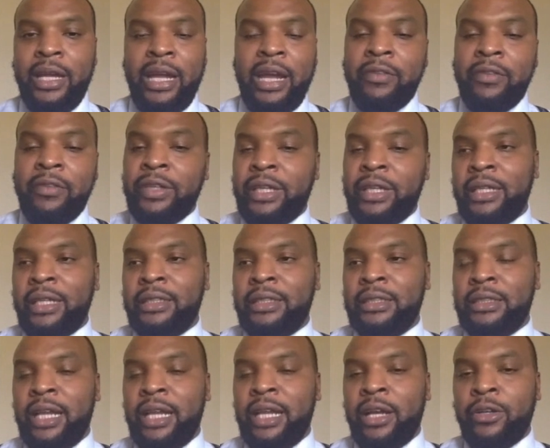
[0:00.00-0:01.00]
Every
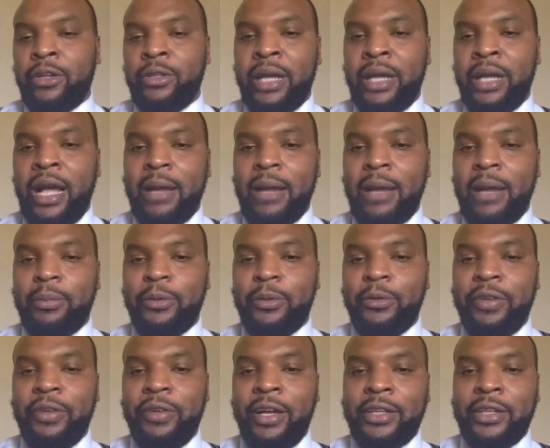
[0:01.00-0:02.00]
case is not going to be a
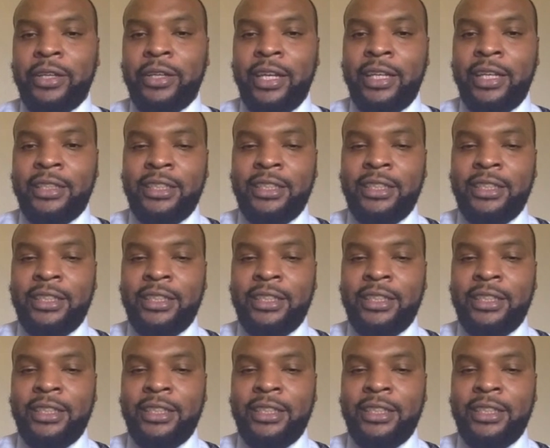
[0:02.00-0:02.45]
high-profile case,